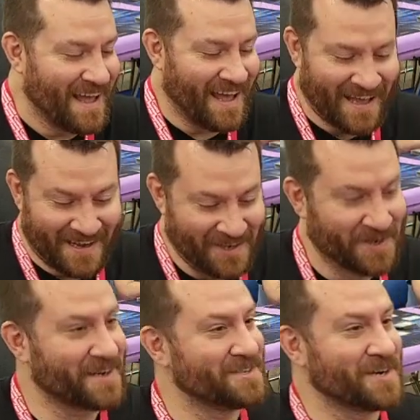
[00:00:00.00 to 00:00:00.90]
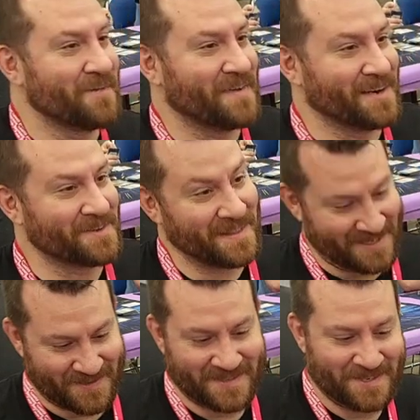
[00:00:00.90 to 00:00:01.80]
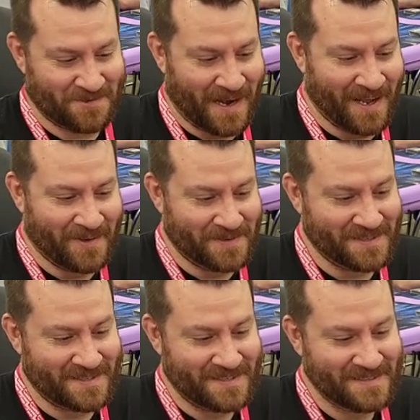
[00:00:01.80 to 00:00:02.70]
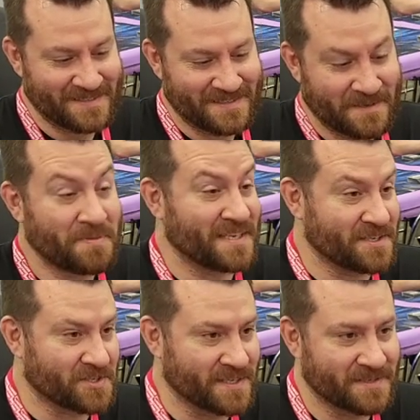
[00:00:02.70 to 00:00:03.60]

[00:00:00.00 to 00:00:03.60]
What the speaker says: And you're going to drop Vader this round. Potentially.